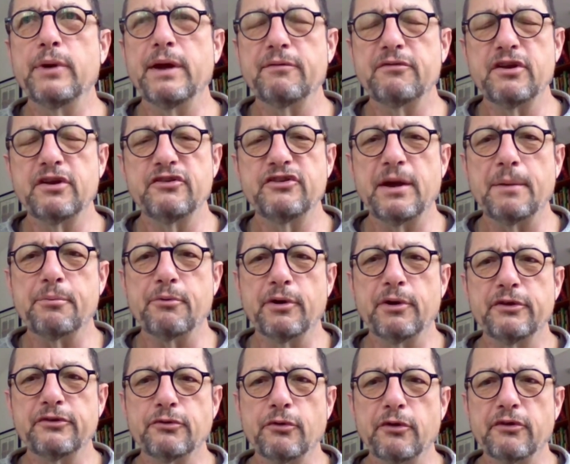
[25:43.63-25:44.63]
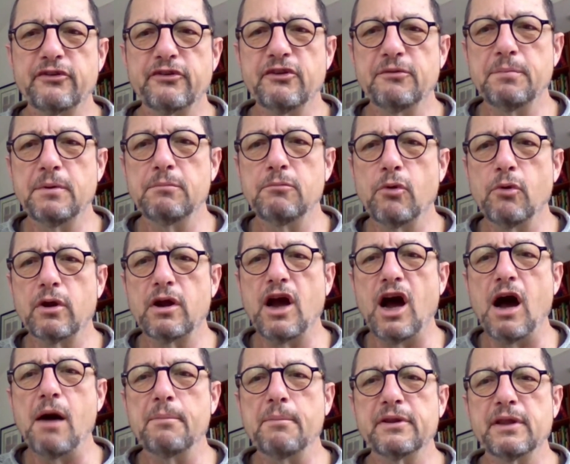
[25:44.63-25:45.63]
we have contemporary sources, but more
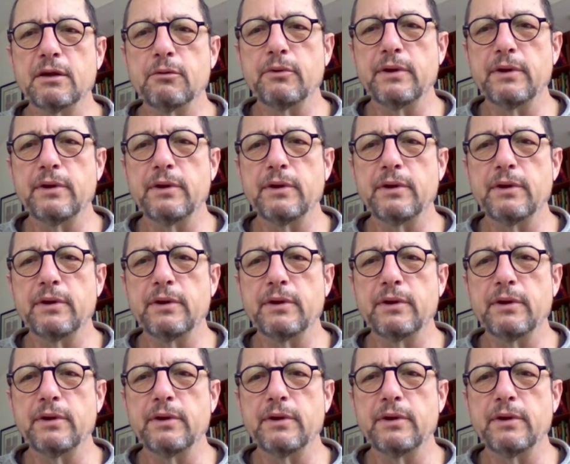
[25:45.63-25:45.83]
commonly,